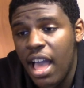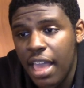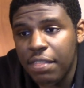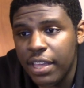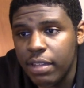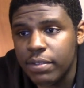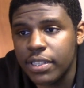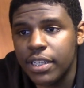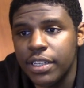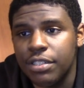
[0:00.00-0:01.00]
I think it
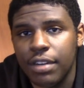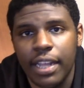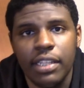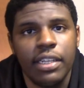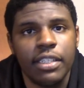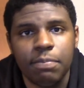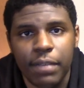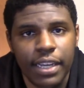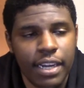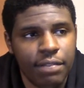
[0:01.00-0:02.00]
was a good trailer,
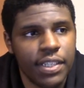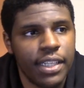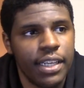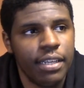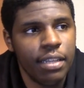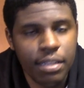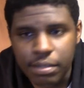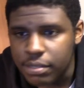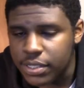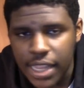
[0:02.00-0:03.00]
explained everything,
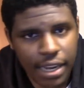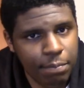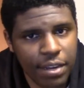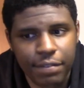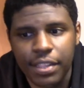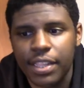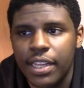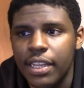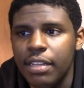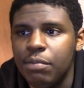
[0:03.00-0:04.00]
set up
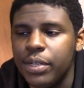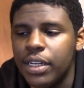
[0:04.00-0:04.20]
everything.